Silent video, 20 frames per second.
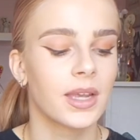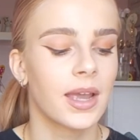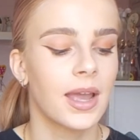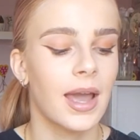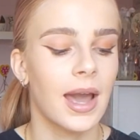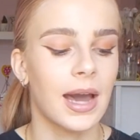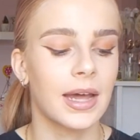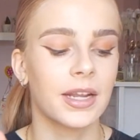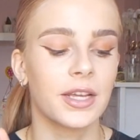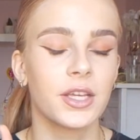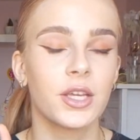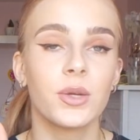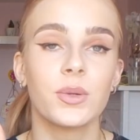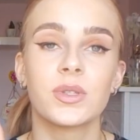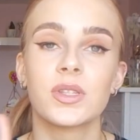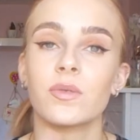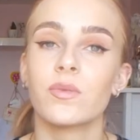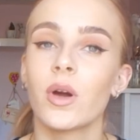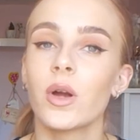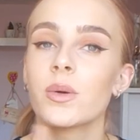And I
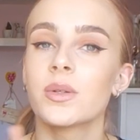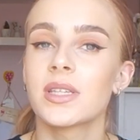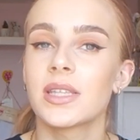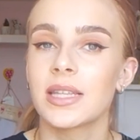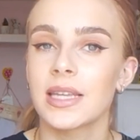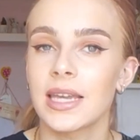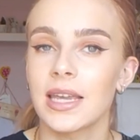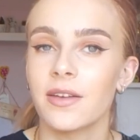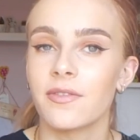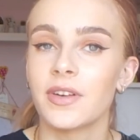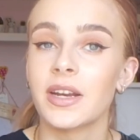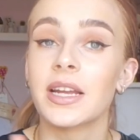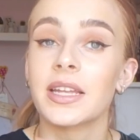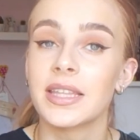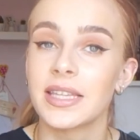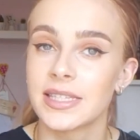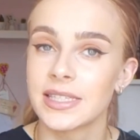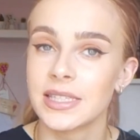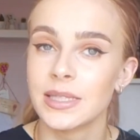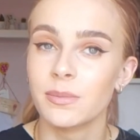used the rose in the evening and
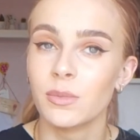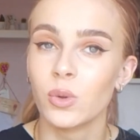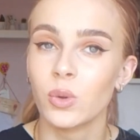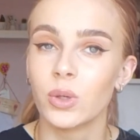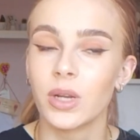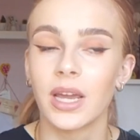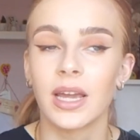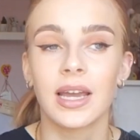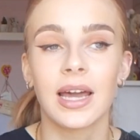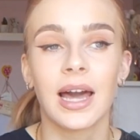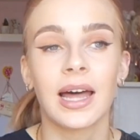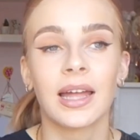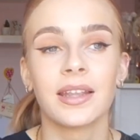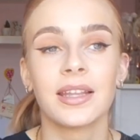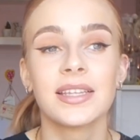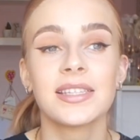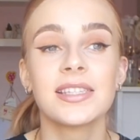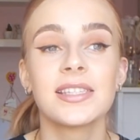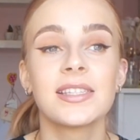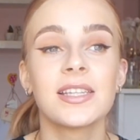this in the morning, and
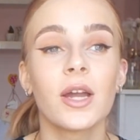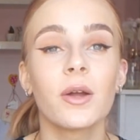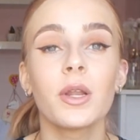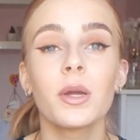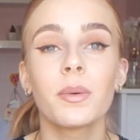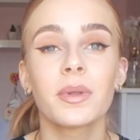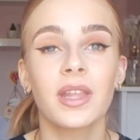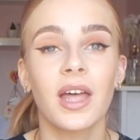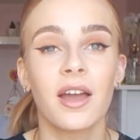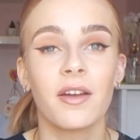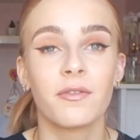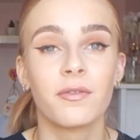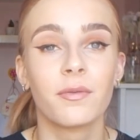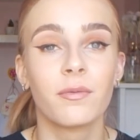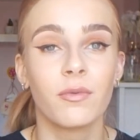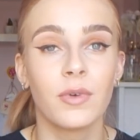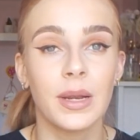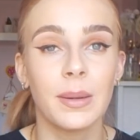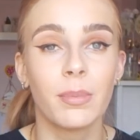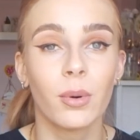this is the only one that I've
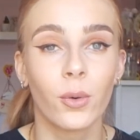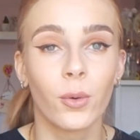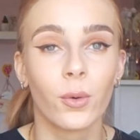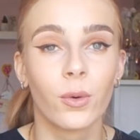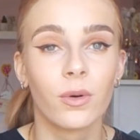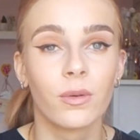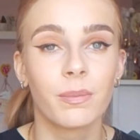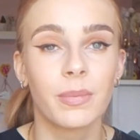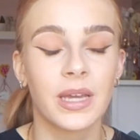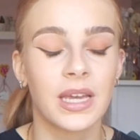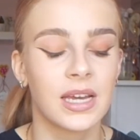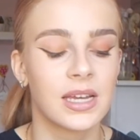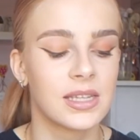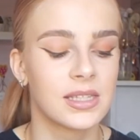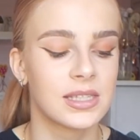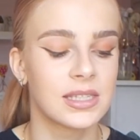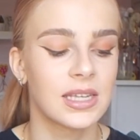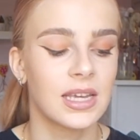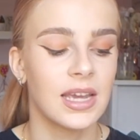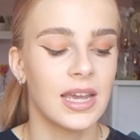rebought
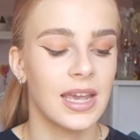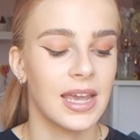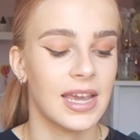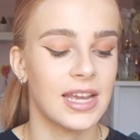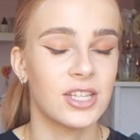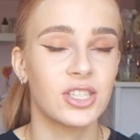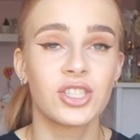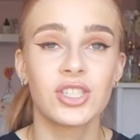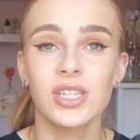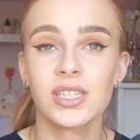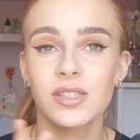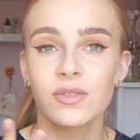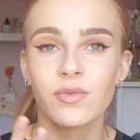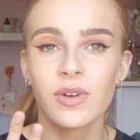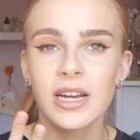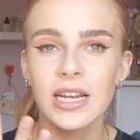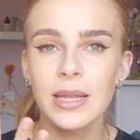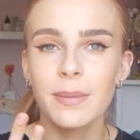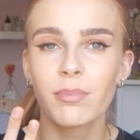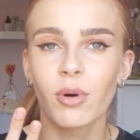because it just
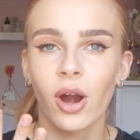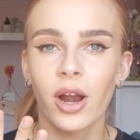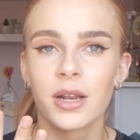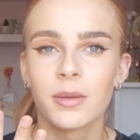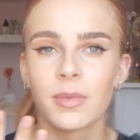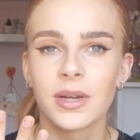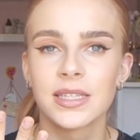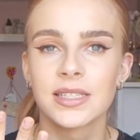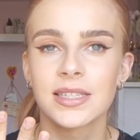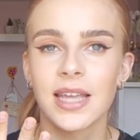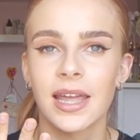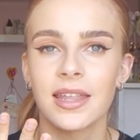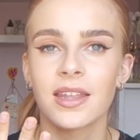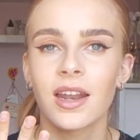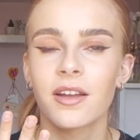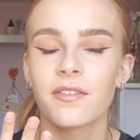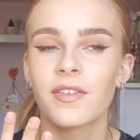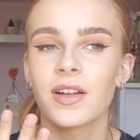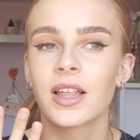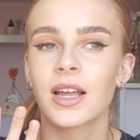really brightened my skin
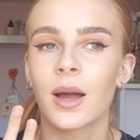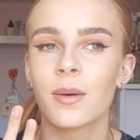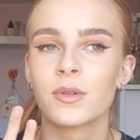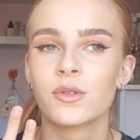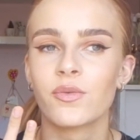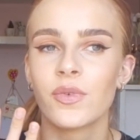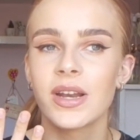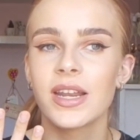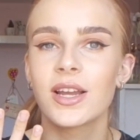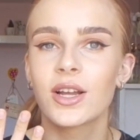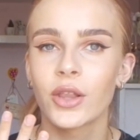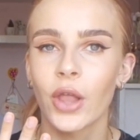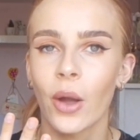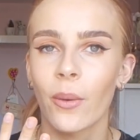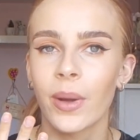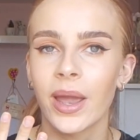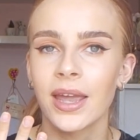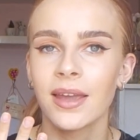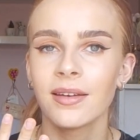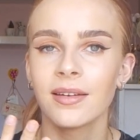and I felt like I was really
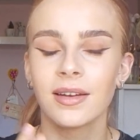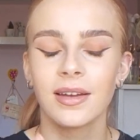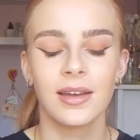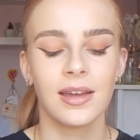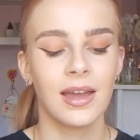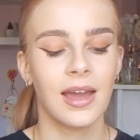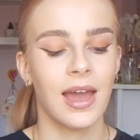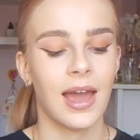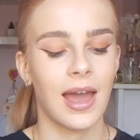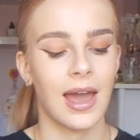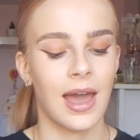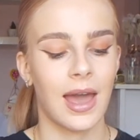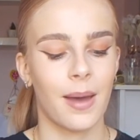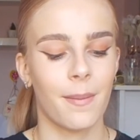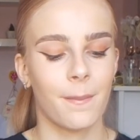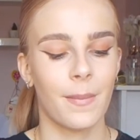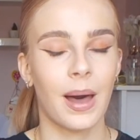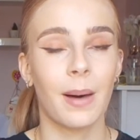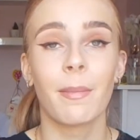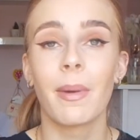glowy.
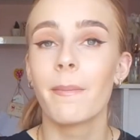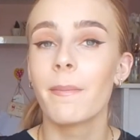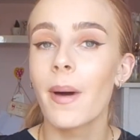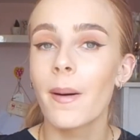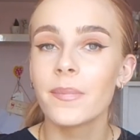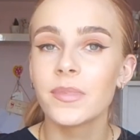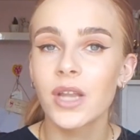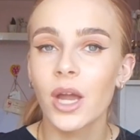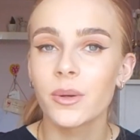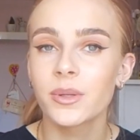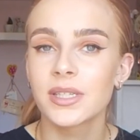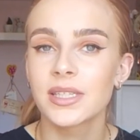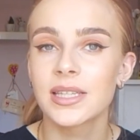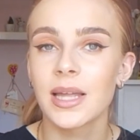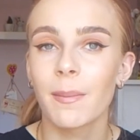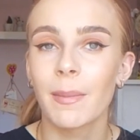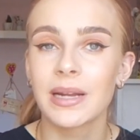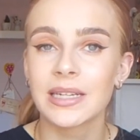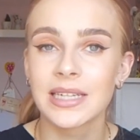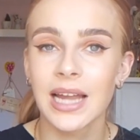And my mum noticed
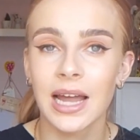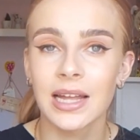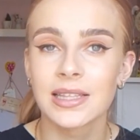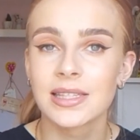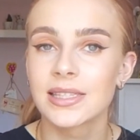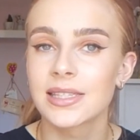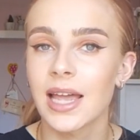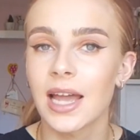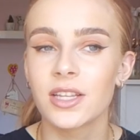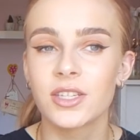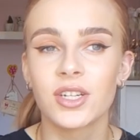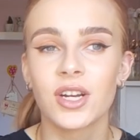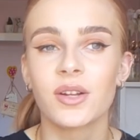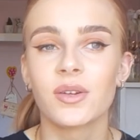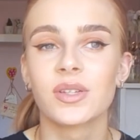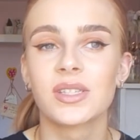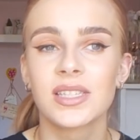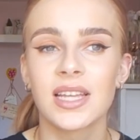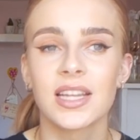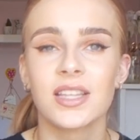it, my nan said, you know,
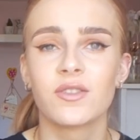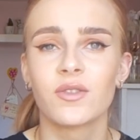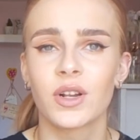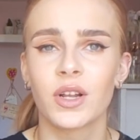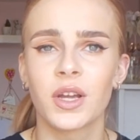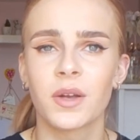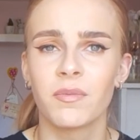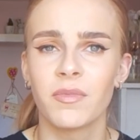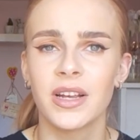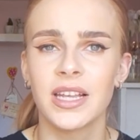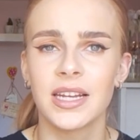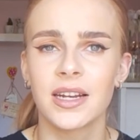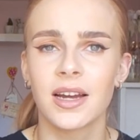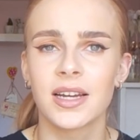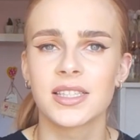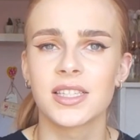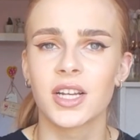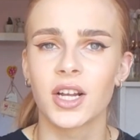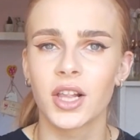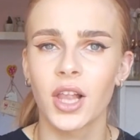your skin's looking really
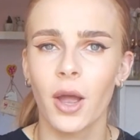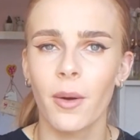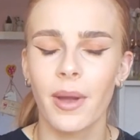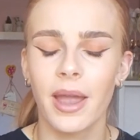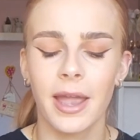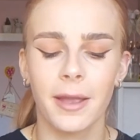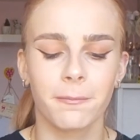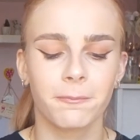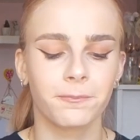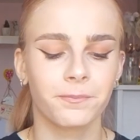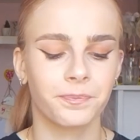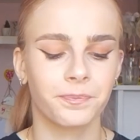nice and glowing.